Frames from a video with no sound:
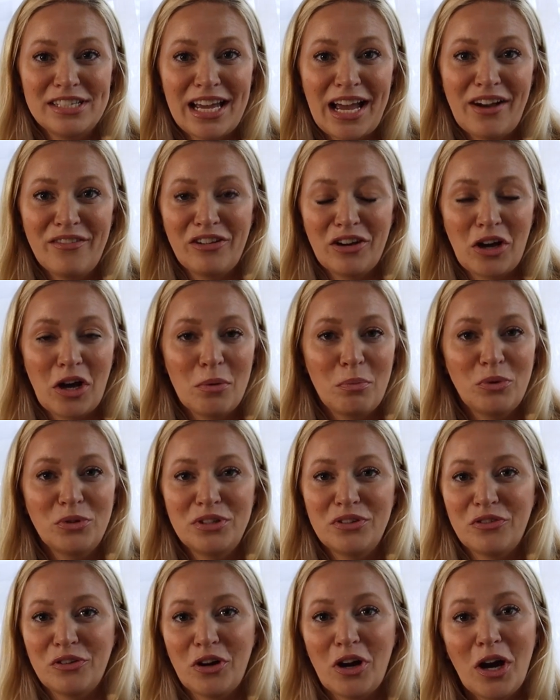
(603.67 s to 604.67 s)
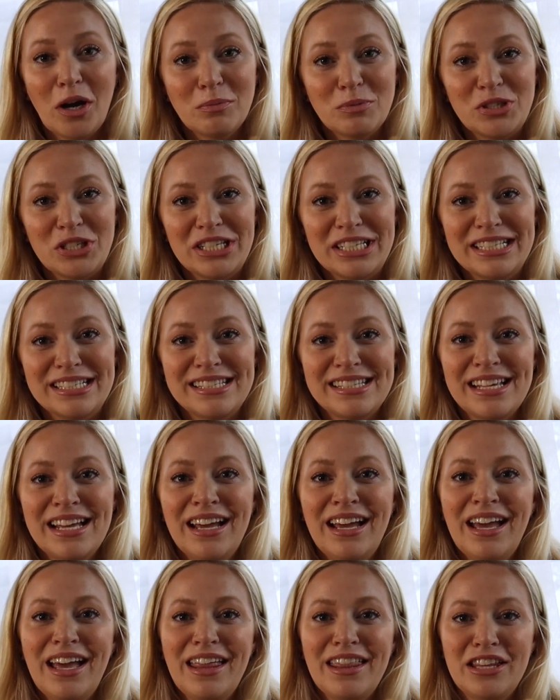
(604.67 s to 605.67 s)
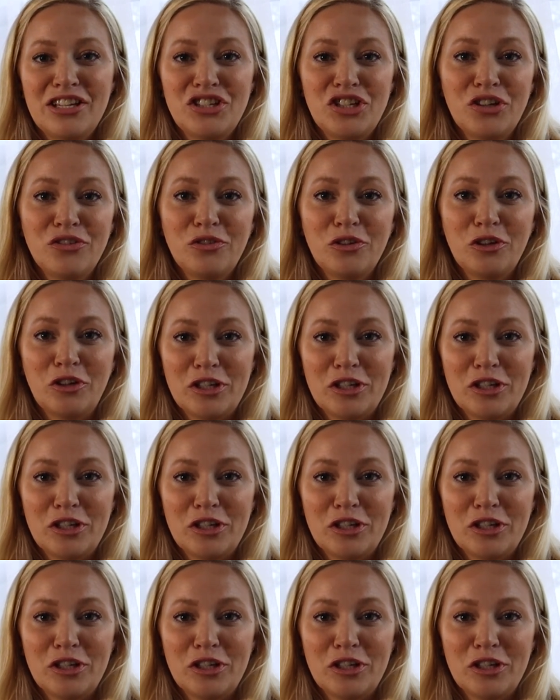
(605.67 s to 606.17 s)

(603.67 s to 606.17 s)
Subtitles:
to have a couple different options. This year for